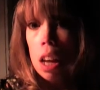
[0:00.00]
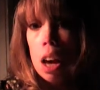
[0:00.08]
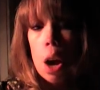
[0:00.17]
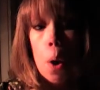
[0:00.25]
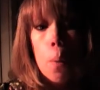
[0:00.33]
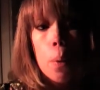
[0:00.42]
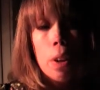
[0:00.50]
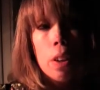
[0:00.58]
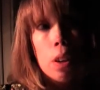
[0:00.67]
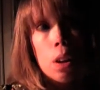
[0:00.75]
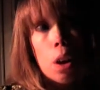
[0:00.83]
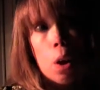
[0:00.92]
hope,
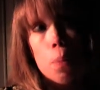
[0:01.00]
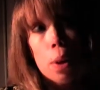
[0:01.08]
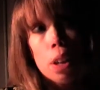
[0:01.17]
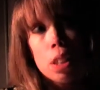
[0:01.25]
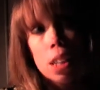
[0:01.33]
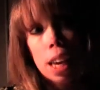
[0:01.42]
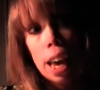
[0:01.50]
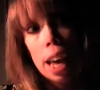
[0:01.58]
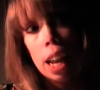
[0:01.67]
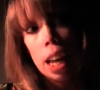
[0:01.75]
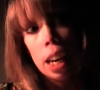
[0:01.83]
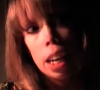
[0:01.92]
hoping to get
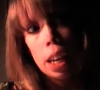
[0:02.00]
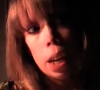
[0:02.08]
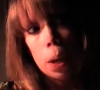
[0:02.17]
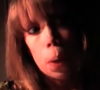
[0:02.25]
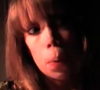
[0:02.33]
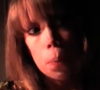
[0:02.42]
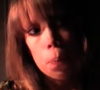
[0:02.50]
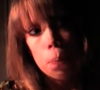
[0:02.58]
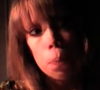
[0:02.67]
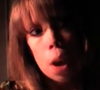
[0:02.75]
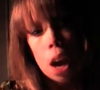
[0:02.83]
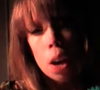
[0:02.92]
like, um,
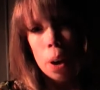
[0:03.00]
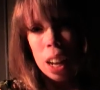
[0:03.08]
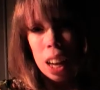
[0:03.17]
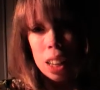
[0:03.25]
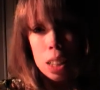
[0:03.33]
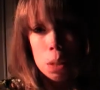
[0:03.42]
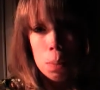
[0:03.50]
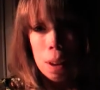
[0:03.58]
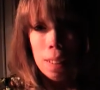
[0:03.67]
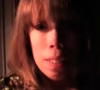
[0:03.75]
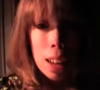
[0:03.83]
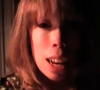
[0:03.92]
I quite like the smell
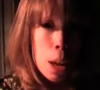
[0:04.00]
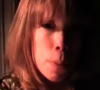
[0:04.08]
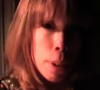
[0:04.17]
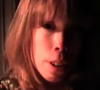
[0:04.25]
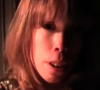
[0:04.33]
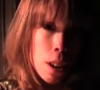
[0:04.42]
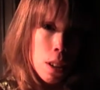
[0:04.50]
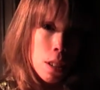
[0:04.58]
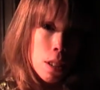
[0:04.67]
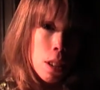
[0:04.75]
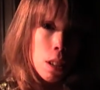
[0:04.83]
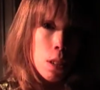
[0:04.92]
of like
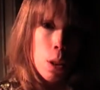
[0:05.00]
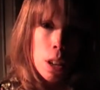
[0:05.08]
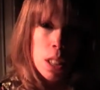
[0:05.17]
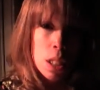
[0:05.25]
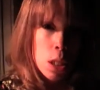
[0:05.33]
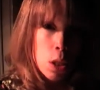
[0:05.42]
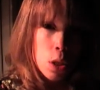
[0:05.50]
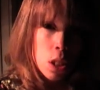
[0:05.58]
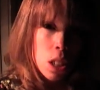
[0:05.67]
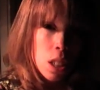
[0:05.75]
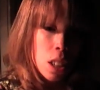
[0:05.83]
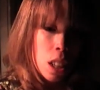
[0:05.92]
lemongrass and quite a
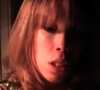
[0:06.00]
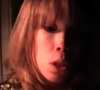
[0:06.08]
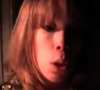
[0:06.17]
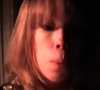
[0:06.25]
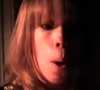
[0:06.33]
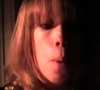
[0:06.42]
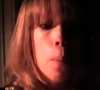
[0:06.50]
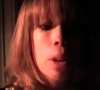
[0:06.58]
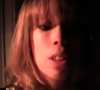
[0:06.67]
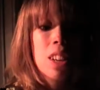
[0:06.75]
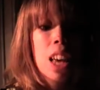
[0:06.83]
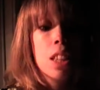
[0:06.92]
citrusy scent, so I'm hoping
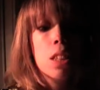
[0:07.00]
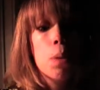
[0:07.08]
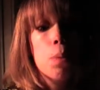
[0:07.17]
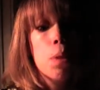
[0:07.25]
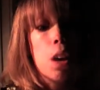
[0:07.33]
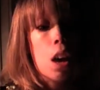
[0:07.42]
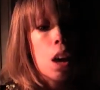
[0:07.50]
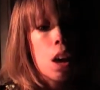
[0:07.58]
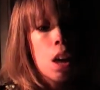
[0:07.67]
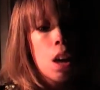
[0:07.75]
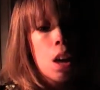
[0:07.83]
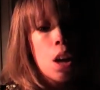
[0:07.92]
to get something
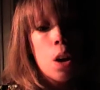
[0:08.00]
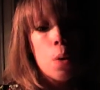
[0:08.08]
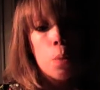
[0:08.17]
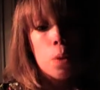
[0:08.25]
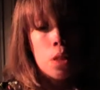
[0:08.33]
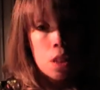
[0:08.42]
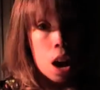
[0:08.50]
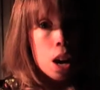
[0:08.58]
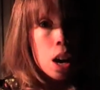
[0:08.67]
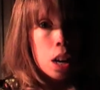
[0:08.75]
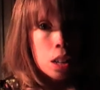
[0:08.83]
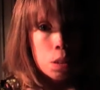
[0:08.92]
with that
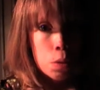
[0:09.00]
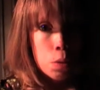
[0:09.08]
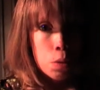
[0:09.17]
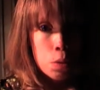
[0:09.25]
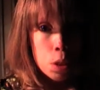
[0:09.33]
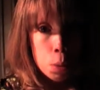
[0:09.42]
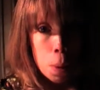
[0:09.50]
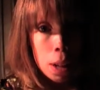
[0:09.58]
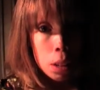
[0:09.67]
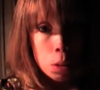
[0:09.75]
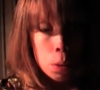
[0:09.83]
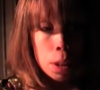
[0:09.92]
kind of smell
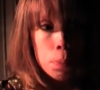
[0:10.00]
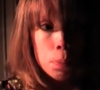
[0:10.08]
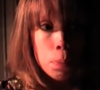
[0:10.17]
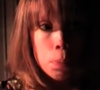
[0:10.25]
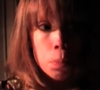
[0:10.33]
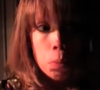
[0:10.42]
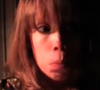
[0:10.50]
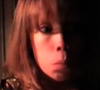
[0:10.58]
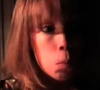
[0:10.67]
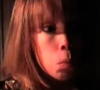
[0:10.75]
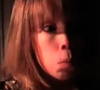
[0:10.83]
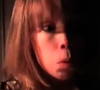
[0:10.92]
to it.
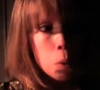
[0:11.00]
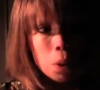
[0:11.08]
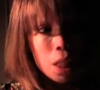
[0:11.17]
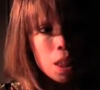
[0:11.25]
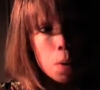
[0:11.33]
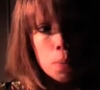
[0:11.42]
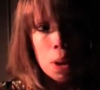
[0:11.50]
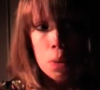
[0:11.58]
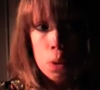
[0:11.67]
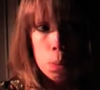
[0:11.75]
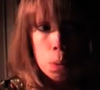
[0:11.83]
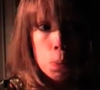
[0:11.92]
Whether that be a
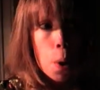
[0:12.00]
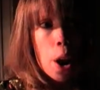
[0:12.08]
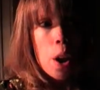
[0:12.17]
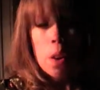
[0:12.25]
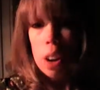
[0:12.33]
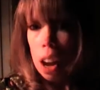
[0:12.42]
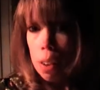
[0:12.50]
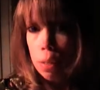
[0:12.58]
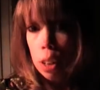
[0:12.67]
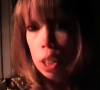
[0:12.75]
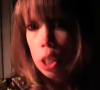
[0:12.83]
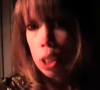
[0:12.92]
room spray or an air
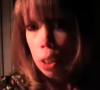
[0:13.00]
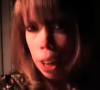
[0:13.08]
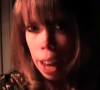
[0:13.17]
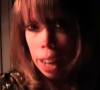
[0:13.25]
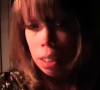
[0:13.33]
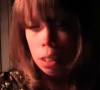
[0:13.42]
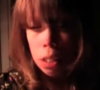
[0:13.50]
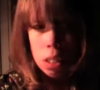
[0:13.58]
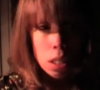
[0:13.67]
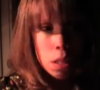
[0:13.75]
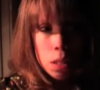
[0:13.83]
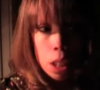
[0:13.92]
freshener or a
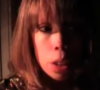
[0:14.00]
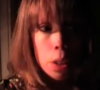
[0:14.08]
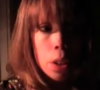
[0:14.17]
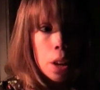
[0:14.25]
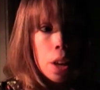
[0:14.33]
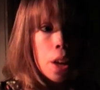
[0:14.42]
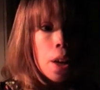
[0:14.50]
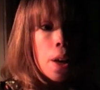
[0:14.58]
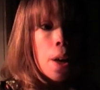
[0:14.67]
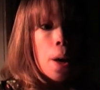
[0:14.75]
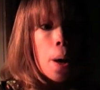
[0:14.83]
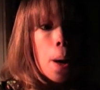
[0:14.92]
candle, you know.
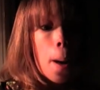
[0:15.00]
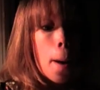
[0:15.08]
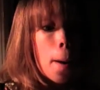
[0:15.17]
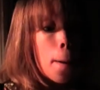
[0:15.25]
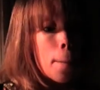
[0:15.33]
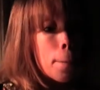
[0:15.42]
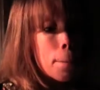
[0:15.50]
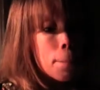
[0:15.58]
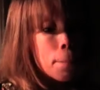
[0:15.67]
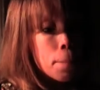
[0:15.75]
Um,